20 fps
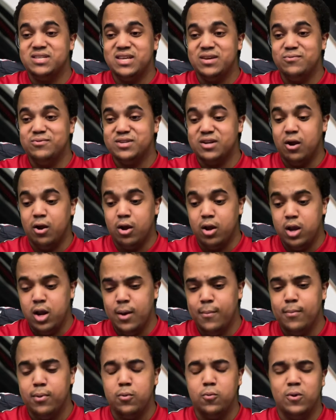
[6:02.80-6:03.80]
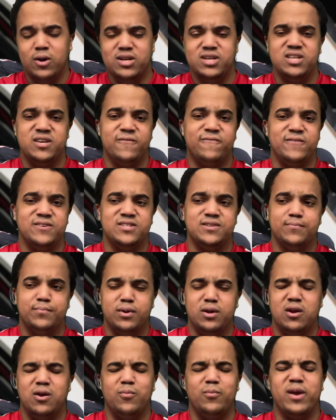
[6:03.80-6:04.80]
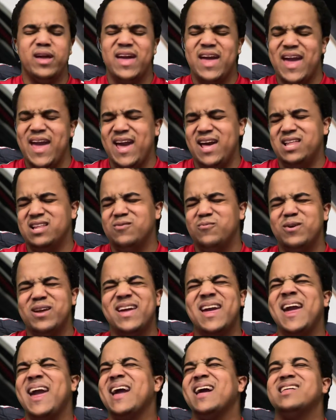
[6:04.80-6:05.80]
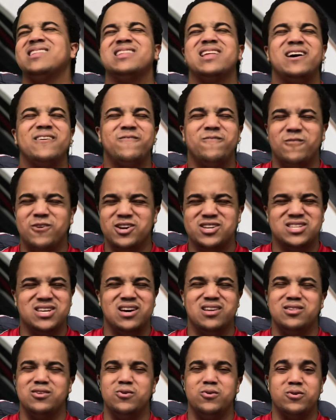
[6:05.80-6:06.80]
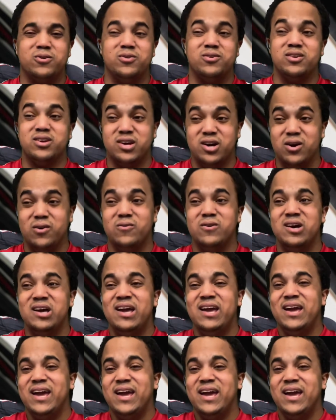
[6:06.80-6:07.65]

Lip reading: he was our number one defensive player, and we can't let Foyesa Lukum go